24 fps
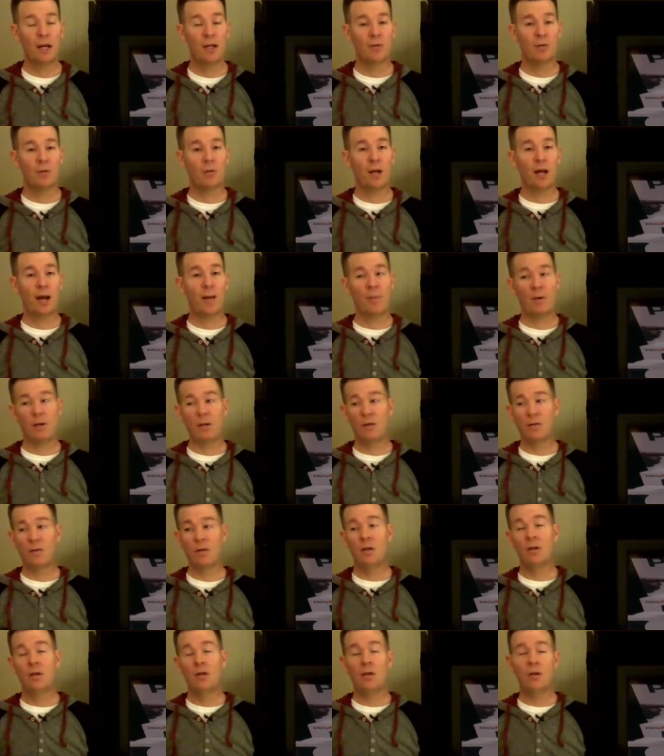guess what would happen
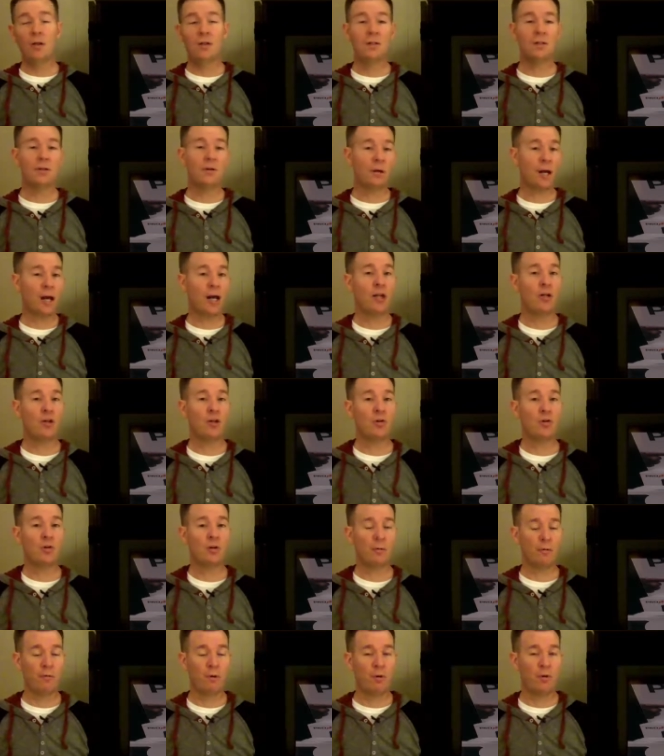is you could still kind of
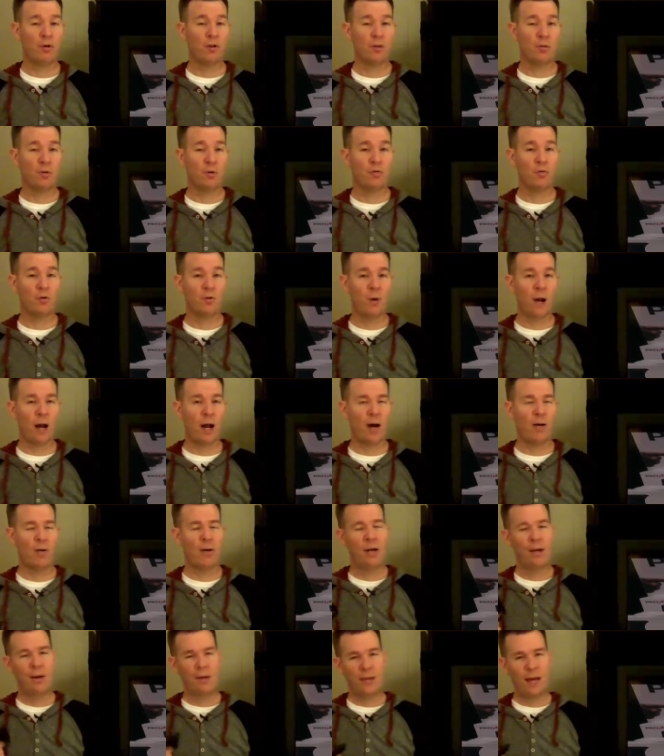use your phone as you moved
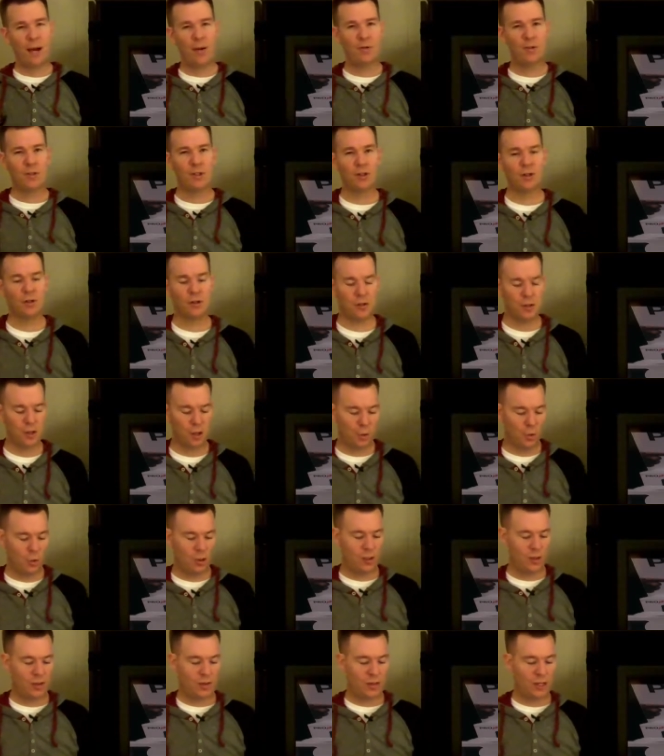around. That was an interesting
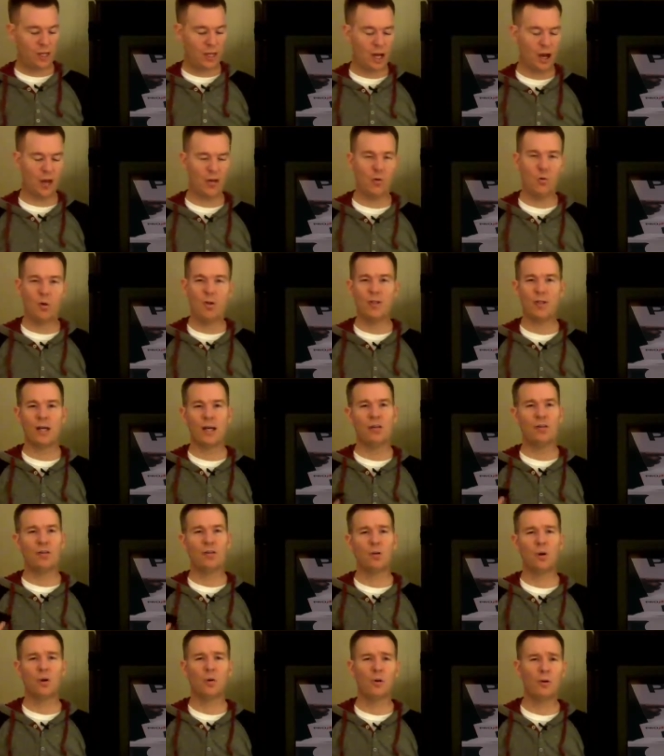one to see. Other ones
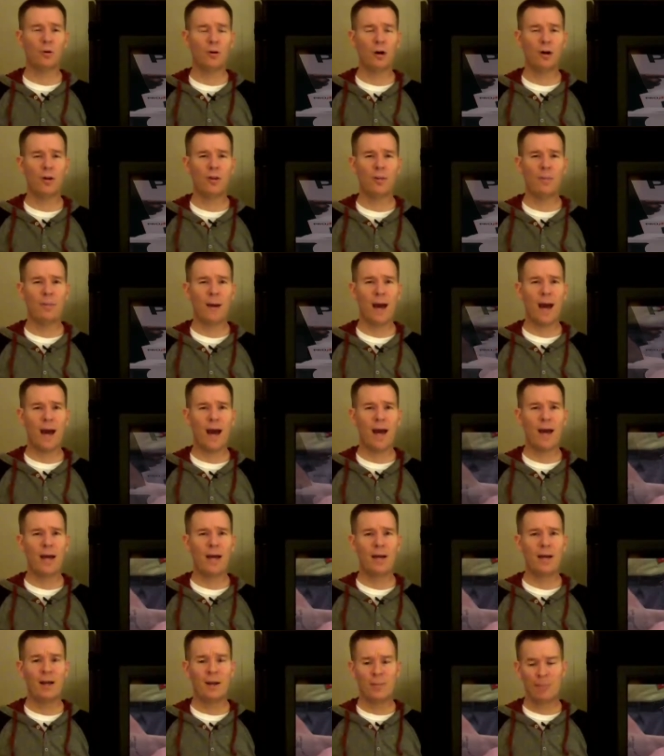had solar on the
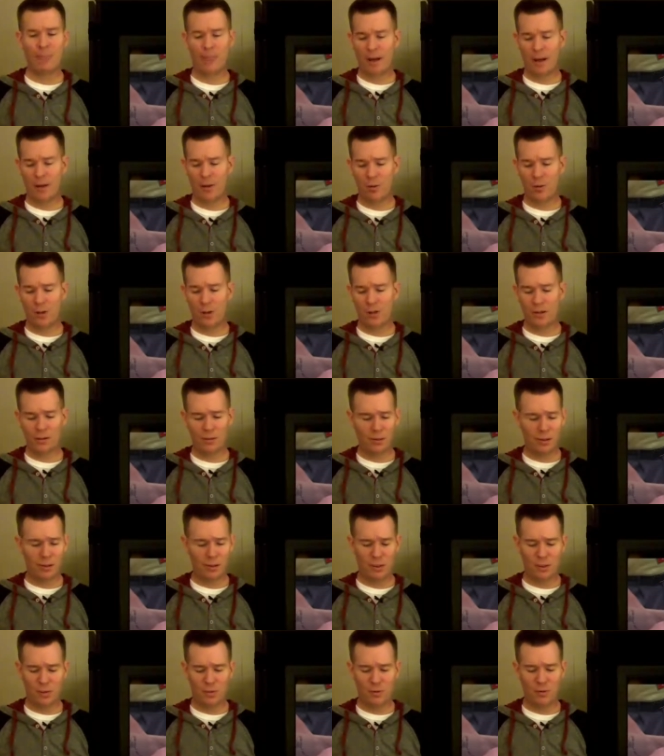back. Other ones
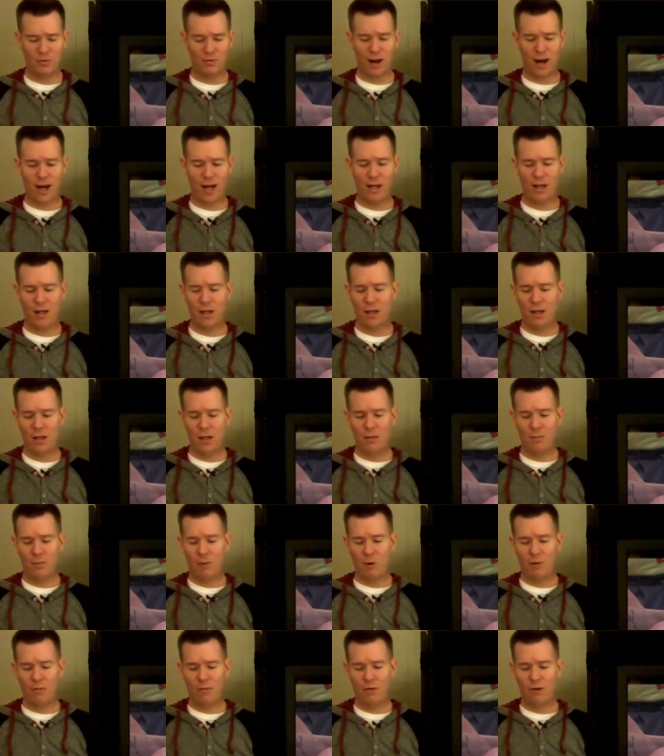just provided
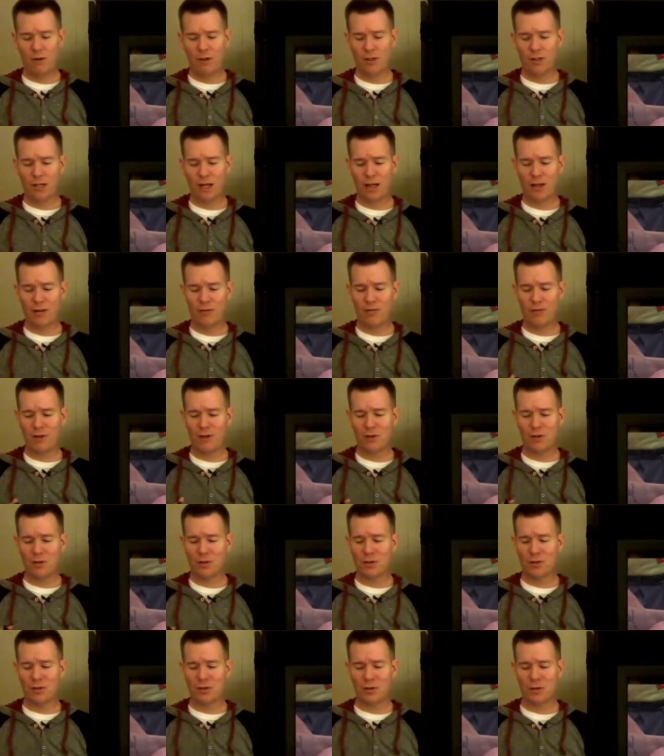more functionality
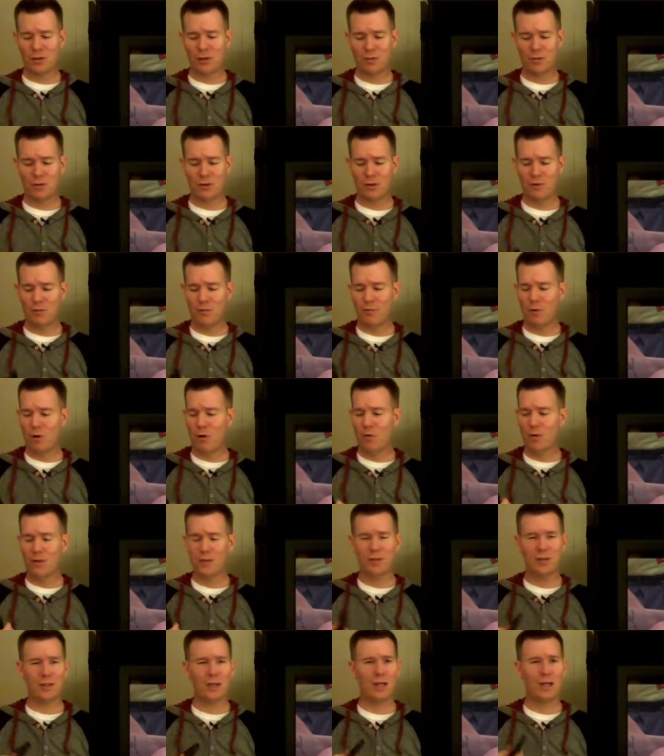features in terms of
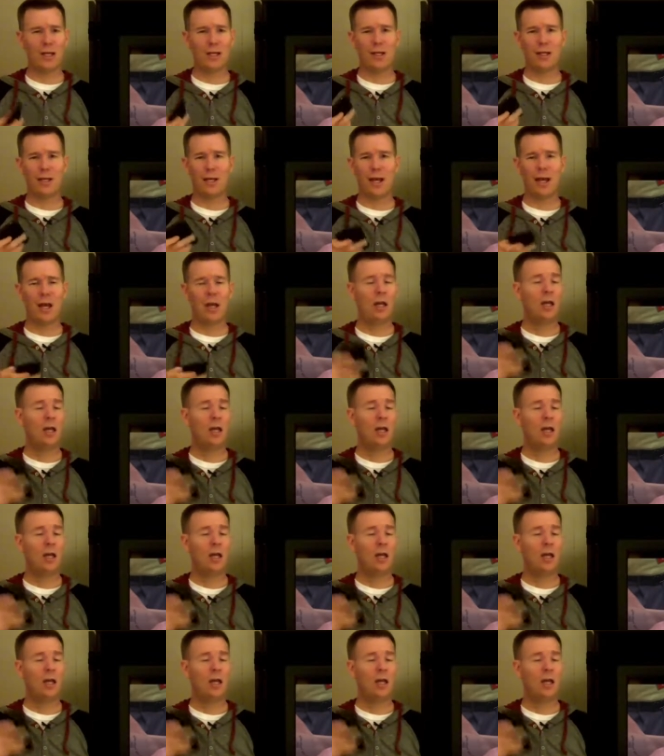focusing, and